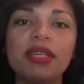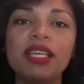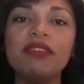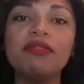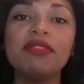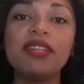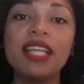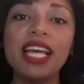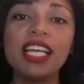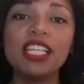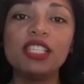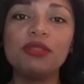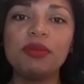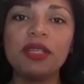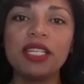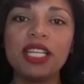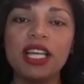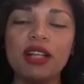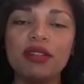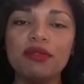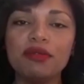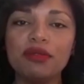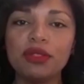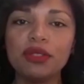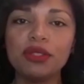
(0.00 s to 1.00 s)
if it has been
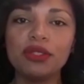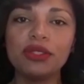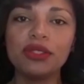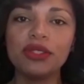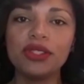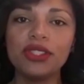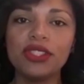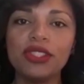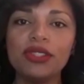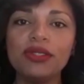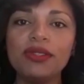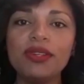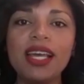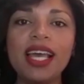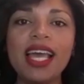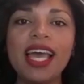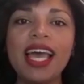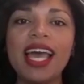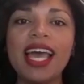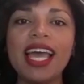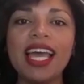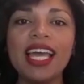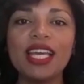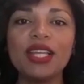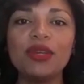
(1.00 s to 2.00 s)
helpful to you,
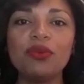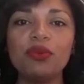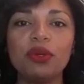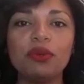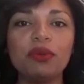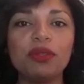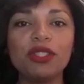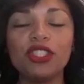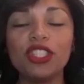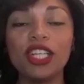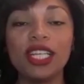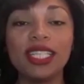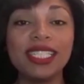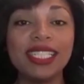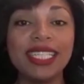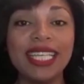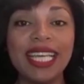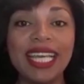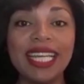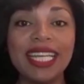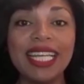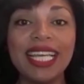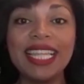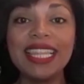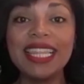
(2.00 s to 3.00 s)
and we will chat
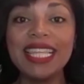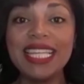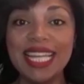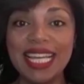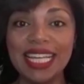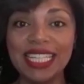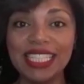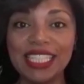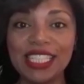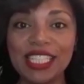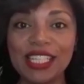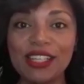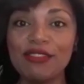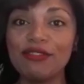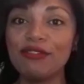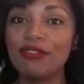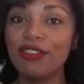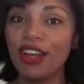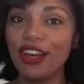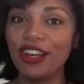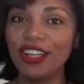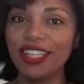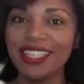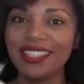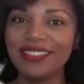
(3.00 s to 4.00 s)
again in the next
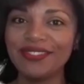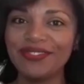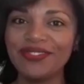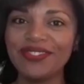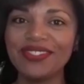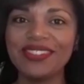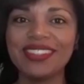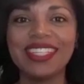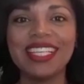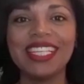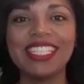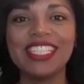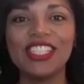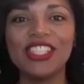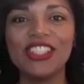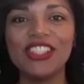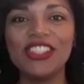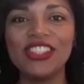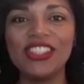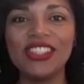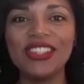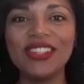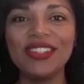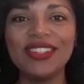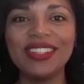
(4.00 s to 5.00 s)
vlog. See
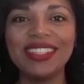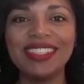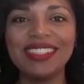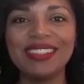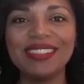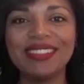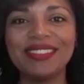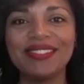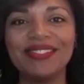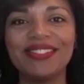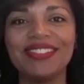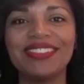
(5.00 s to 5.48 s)
you soon.